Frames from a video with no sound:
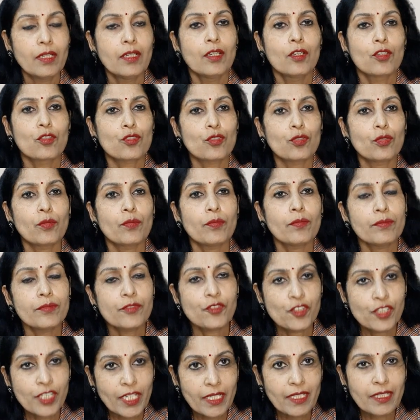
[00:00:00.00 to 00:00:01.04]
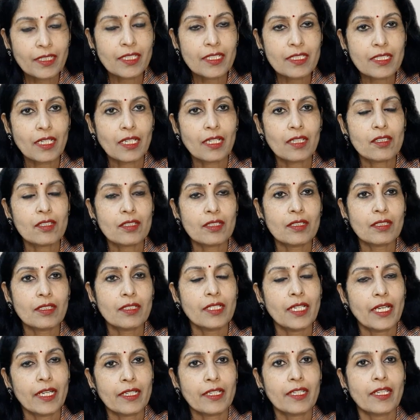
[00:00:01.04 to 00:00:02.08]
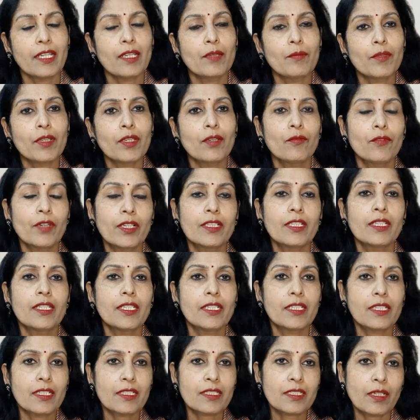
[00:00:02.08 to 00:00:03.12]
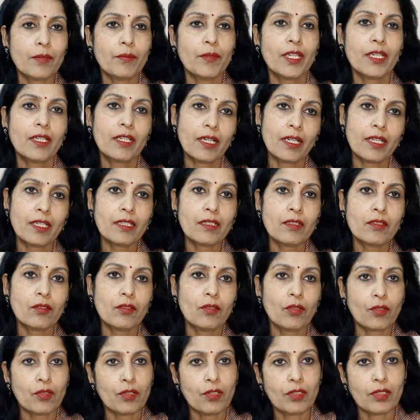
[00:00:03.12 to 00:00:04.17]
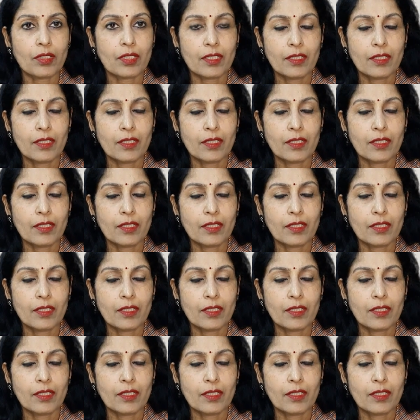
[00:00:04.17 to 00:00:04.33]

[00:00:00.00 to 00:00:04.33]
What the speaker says: So check this answer and tell me whether it is coming correct or not.